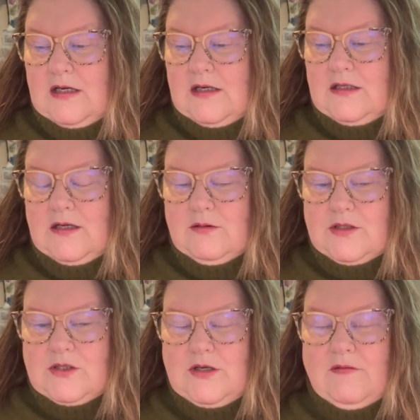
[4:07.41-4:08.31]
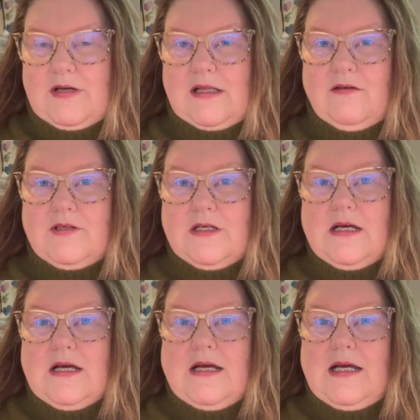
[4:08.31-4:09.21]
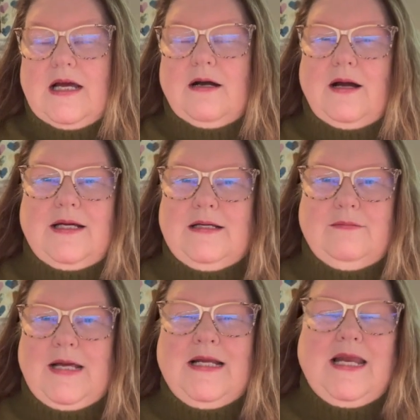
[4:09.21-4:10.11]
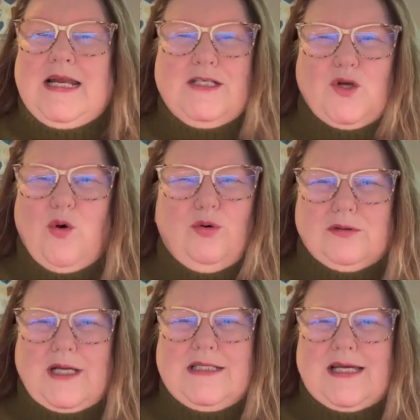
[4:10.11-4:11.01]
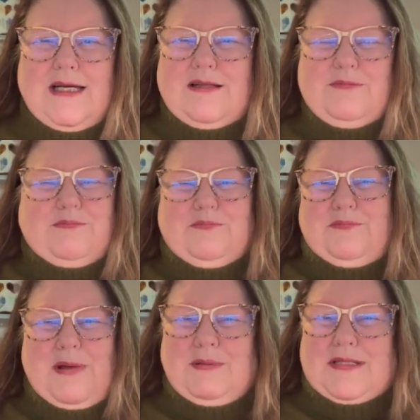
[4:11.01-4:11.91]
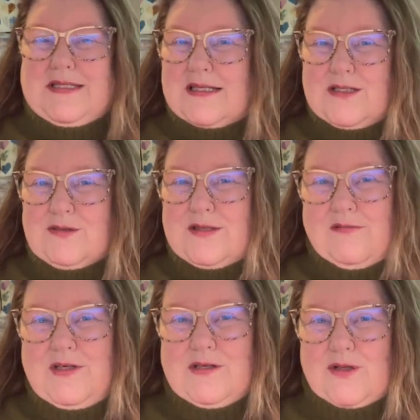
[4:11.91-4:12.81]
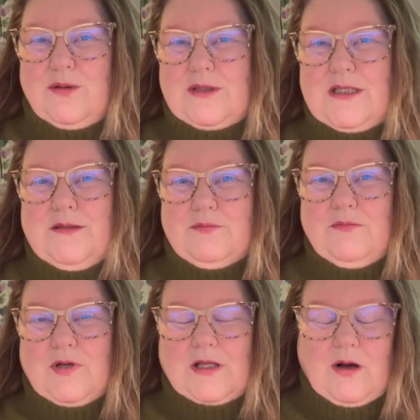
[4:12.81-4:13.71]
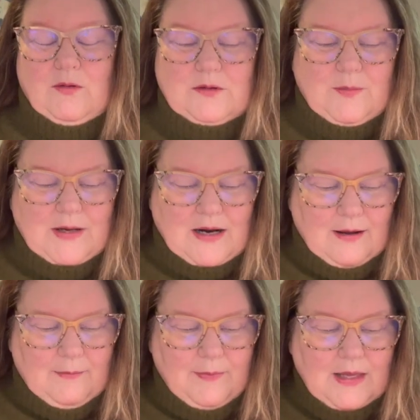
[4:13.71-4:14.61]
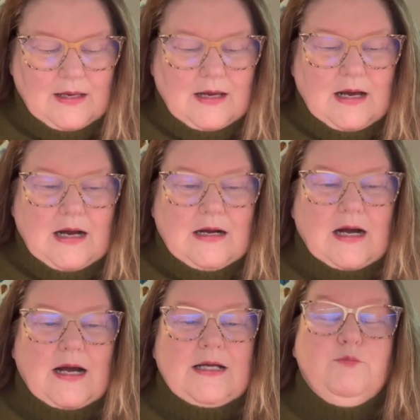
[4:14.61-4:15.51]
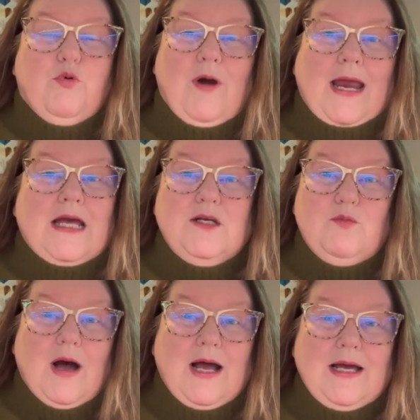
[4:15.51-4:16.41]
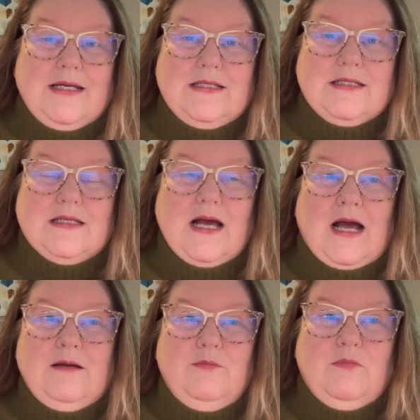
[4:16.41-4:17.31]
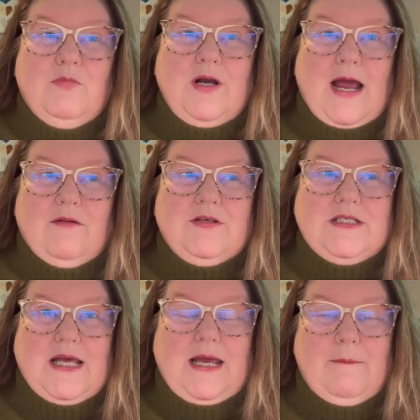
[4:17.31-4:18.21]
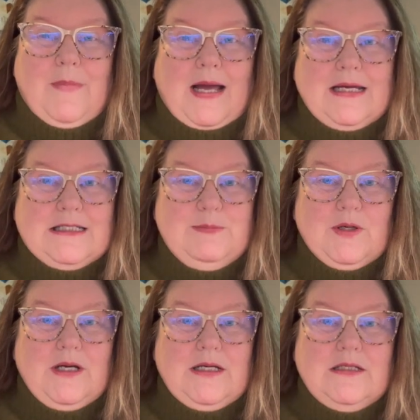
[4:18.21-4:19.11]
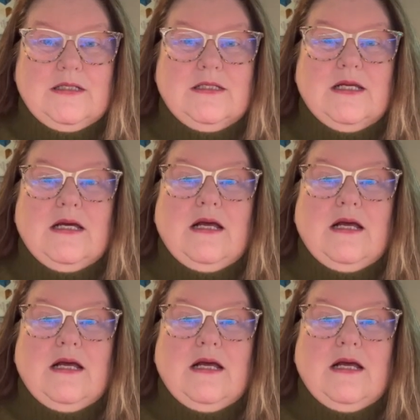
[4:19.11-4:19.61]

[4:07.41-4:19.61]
No, it's too heavy to lift. And it's old. It's like maybe 6 or 7 years old. It's really old. But brand wise, I would have to say, in my experience,